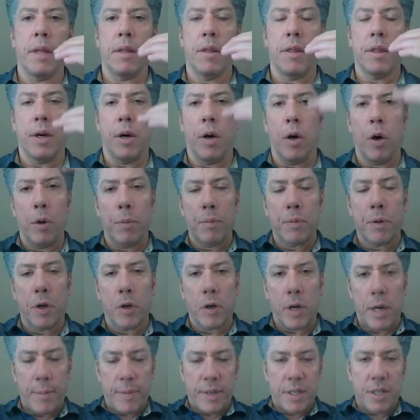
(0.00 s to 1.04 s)
the whole
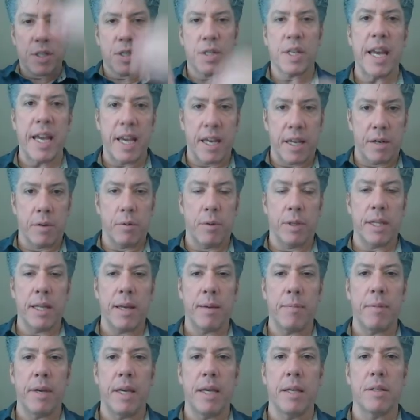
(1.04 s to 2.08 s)
program is scanned, and what
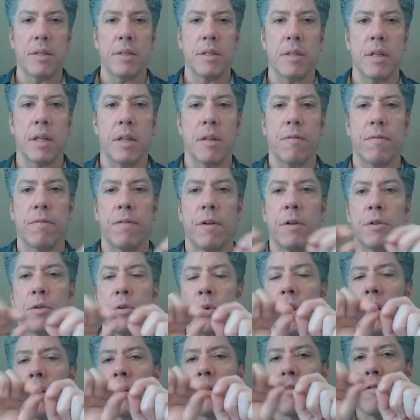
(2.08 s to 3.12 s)
that means is that the first
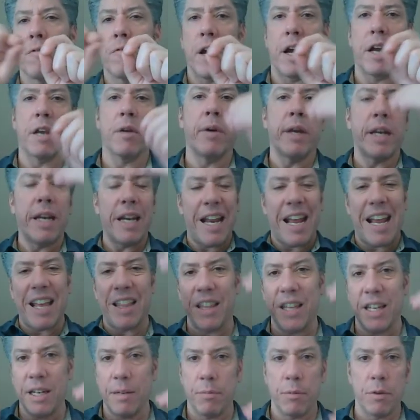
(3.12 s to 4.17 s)
rung is evaluated and
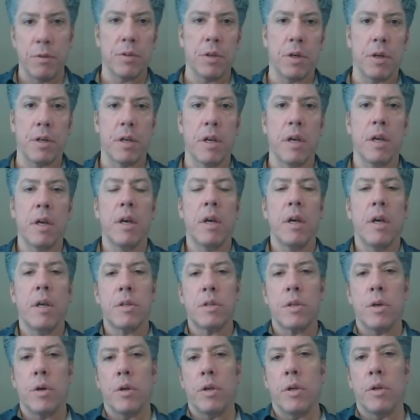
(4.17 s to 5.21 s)
then it moves on.
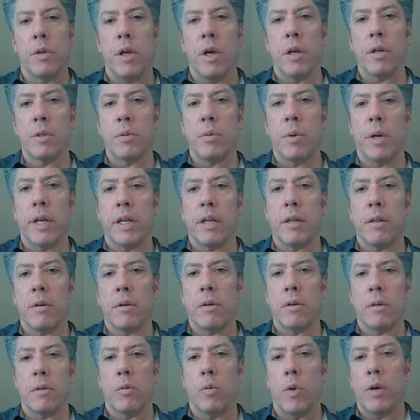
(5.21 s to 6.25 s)
So you'll notice what it
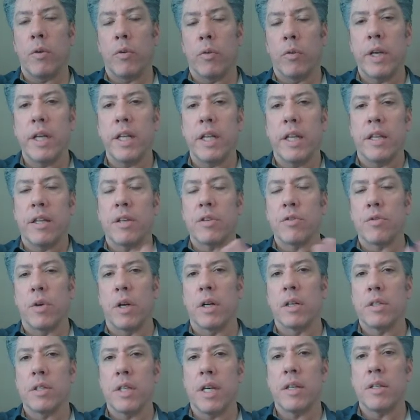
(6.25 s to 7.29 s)
what really this
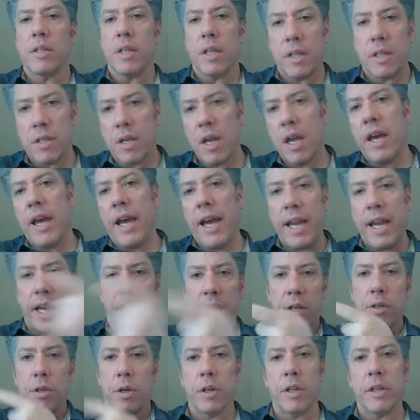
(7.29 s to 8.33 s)
rung says is, hey,
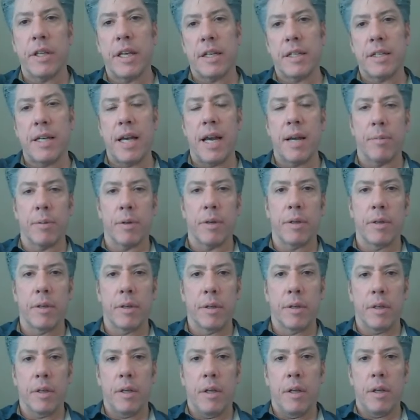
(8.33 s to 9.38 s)
turn on that timer.
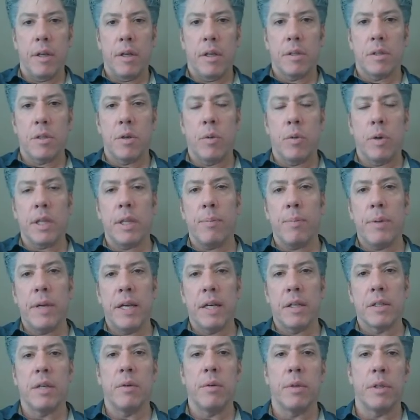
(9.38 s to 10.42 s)
So what the
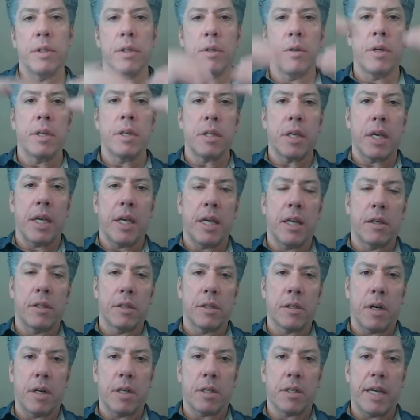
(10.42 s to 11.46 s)
PLC will do is it'll
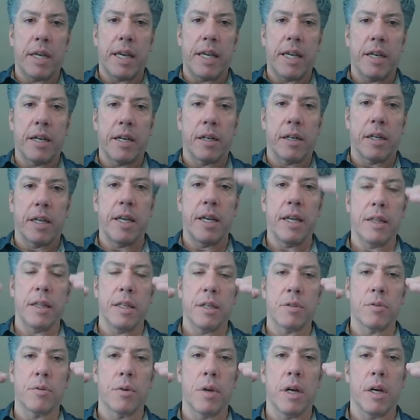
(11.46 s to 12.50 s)
start scanning, it'll hit
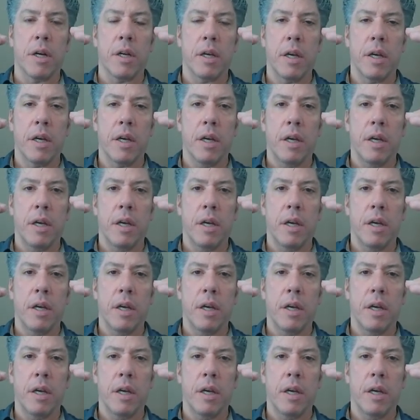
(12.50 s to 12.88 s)
this rung,